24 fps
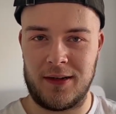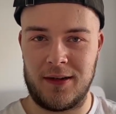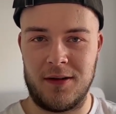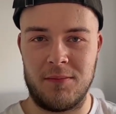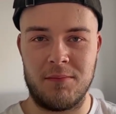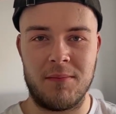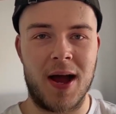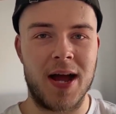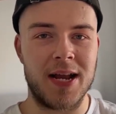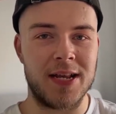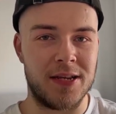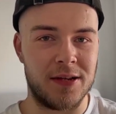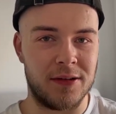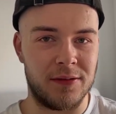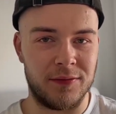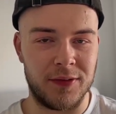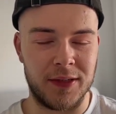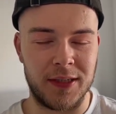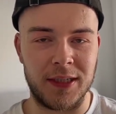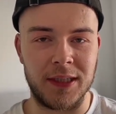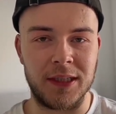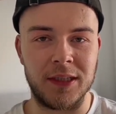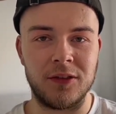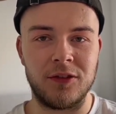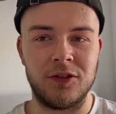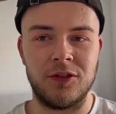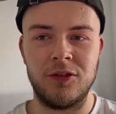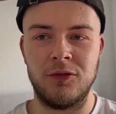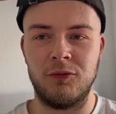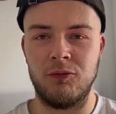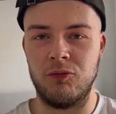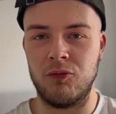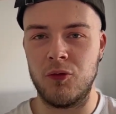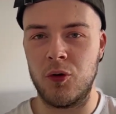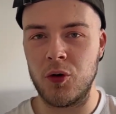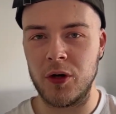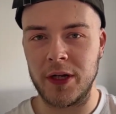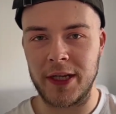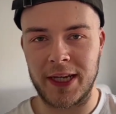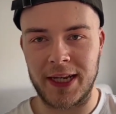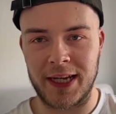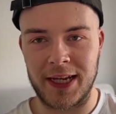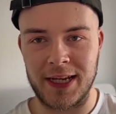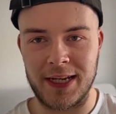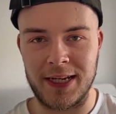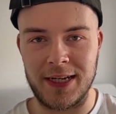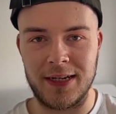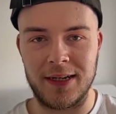Nemanja Vidic, Roy
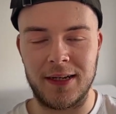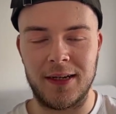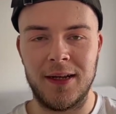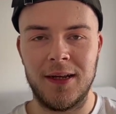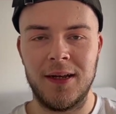Keane,